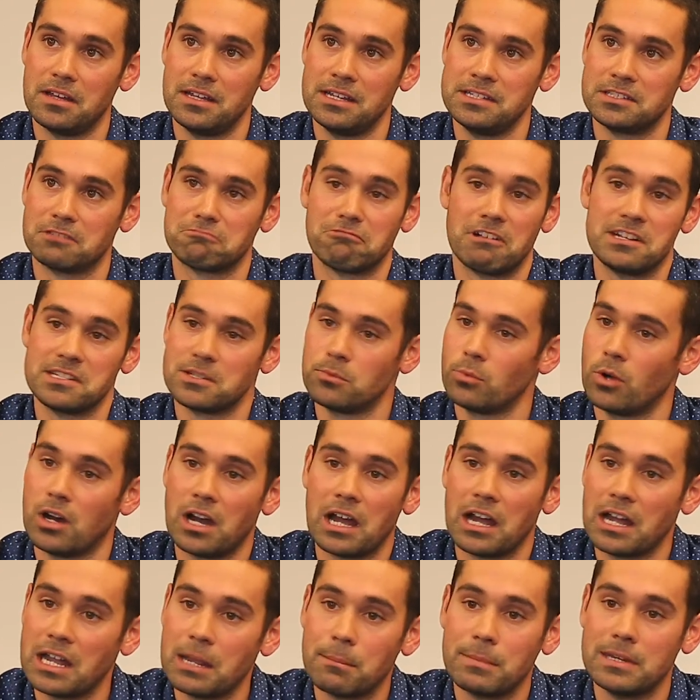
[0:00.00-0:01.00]
reason
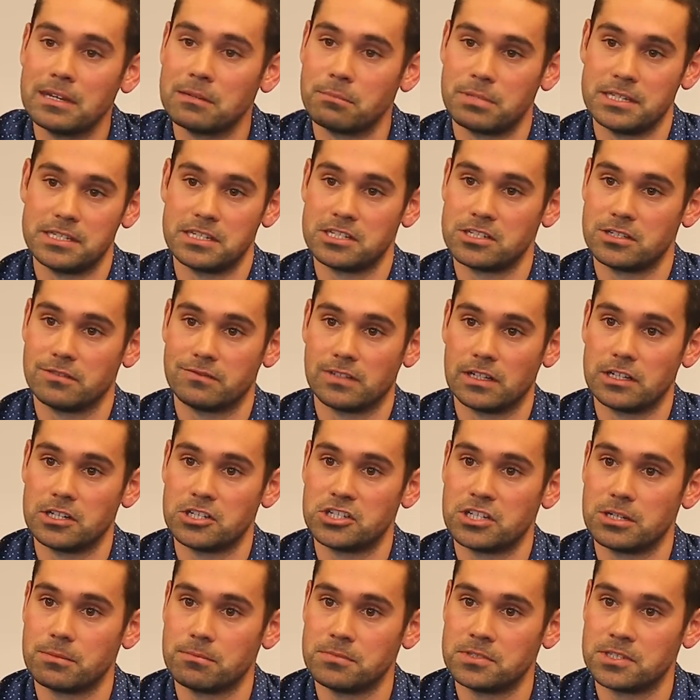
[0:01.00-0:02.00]
why I am in a position of
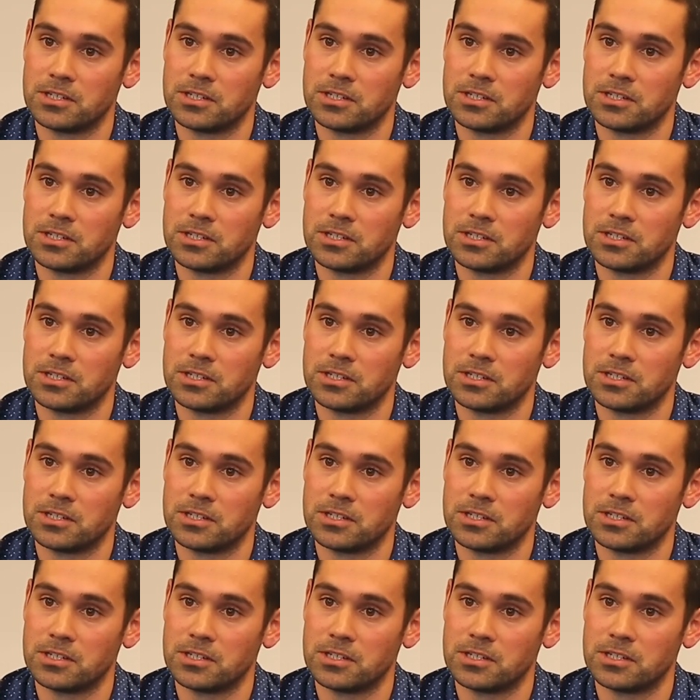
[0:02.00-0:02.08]
leadership.